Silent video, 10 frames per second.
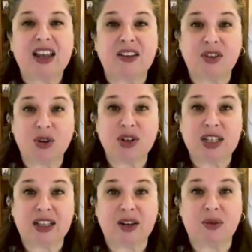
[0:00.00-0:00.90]
If you're
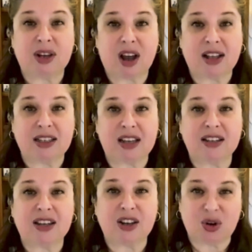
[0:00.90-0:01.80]
dealing with
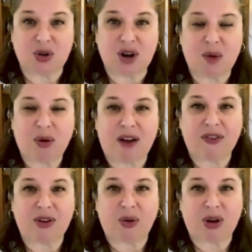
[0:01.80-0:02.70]
nonsense in your
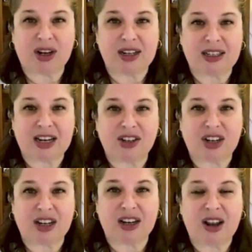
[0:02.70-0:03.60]
nonprofit
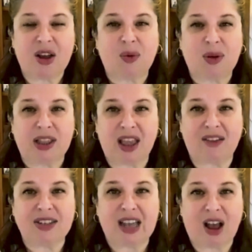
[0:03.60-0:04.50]
organization, we'd
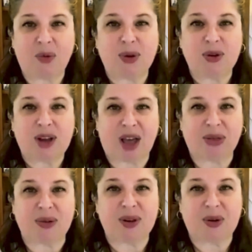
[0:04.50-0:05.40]
love to help you cut
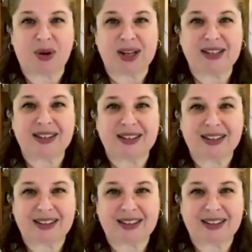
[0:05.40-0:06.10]
through the noise.